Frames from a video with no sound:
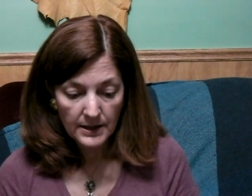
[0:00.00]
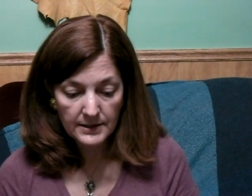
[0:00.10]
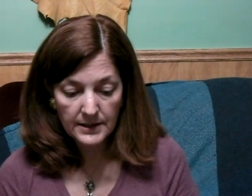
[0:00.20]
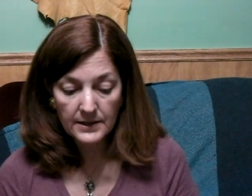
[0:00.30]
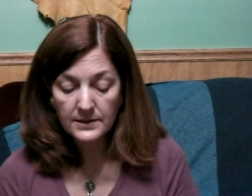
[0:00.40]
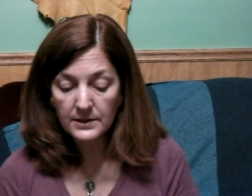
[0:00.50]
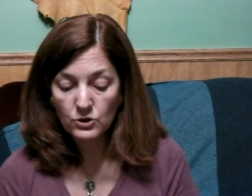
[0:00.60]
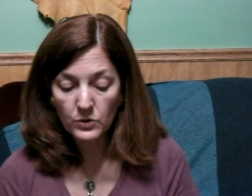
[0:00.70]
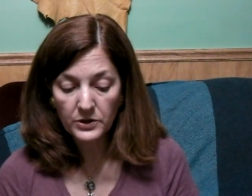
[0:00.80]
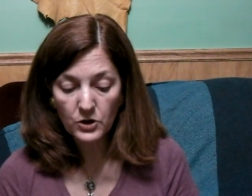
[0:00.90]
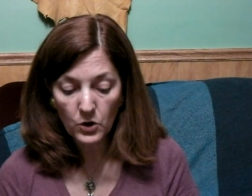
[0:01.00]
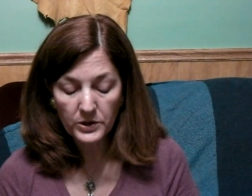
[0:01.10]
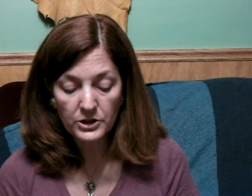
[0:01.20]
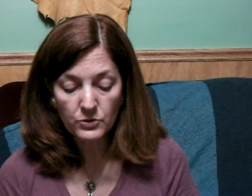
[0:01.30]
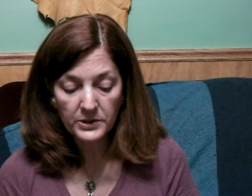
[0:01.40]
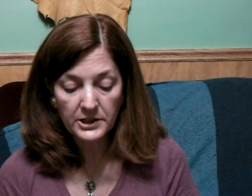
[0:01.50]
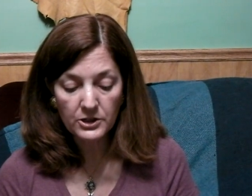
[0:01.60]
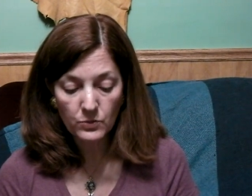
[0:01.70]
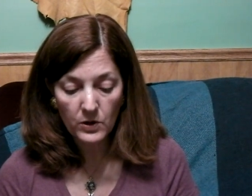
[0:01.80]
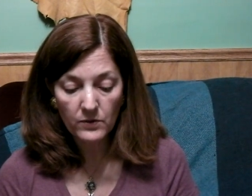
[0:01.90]
He says the Kony
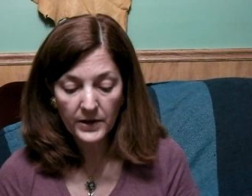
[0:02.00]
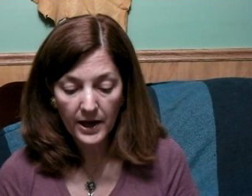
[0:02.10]
2012